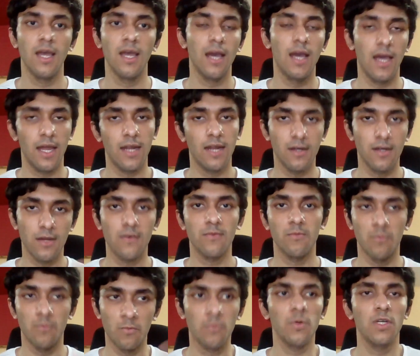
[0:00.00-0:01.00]
And
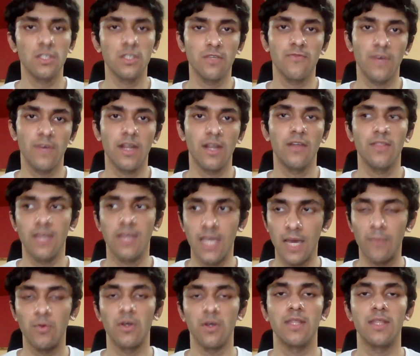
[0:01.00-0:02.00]
once you figure out the gap,
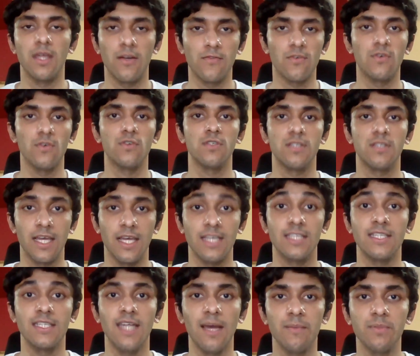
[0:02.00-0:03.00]
you can then, of course, take
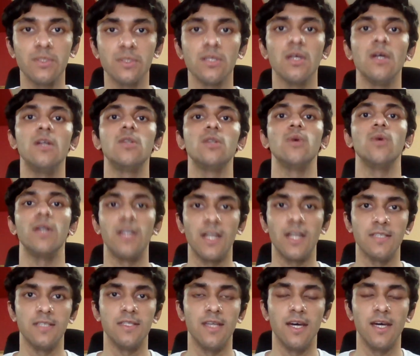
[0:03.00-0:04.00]
steps to
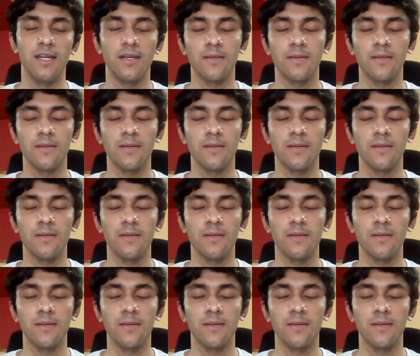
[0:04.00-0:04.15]
address that.